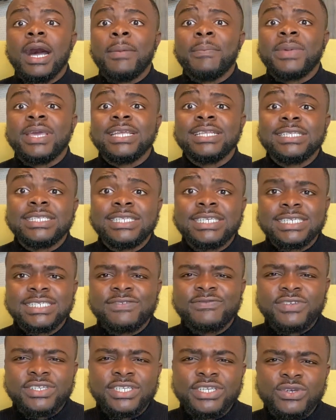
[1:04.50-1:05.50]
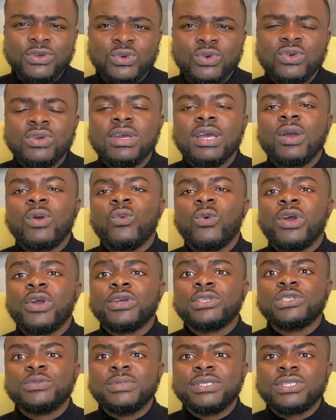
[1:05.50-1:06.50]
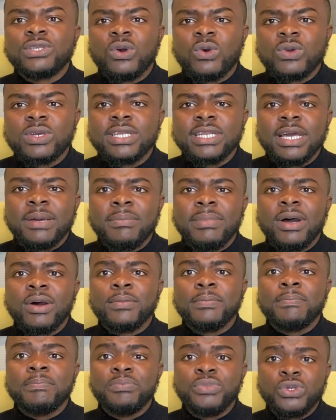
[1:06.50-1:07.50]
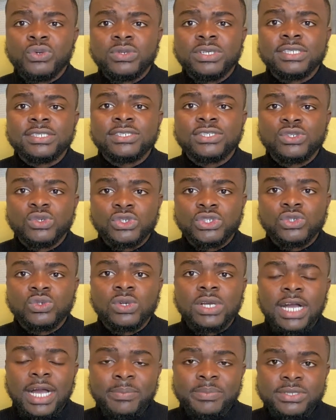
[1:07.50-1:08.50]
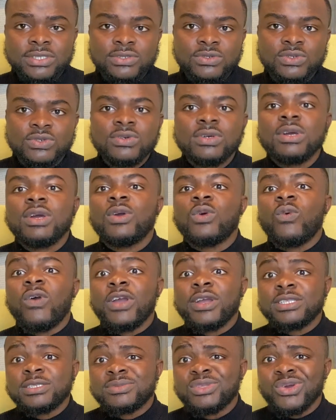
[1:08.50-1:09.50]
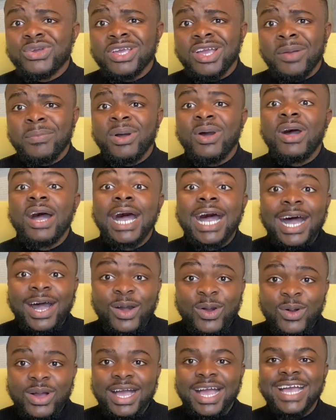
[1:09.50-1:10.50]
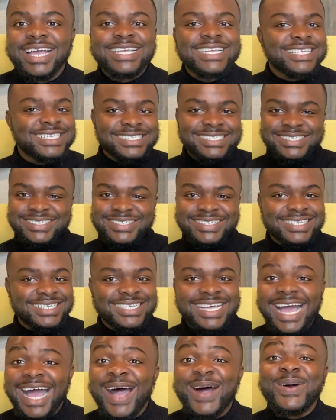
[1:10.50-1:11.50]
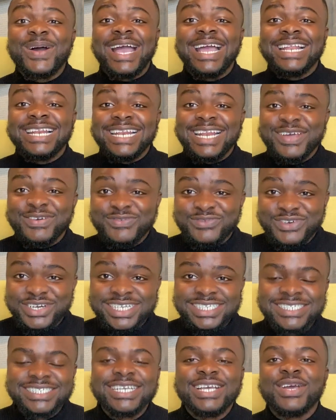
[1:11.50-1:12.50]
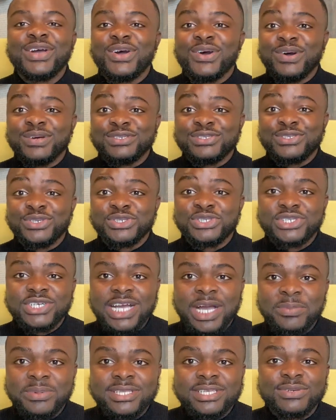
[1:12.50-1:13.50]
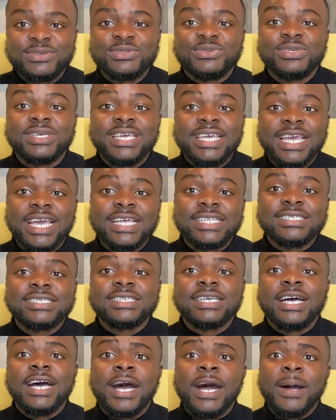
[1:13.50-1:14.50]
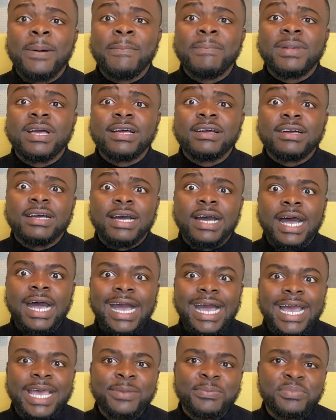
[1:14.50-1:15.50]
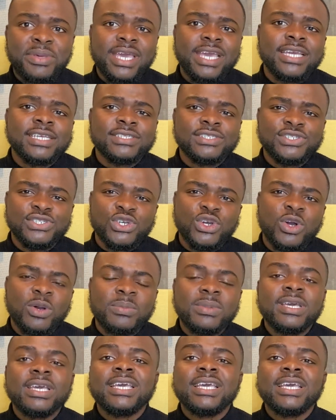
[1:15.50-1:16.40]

In this video, we're going to be talking about building social capital. We're going to be talking about how I leveraged on social capital to get a high-paying job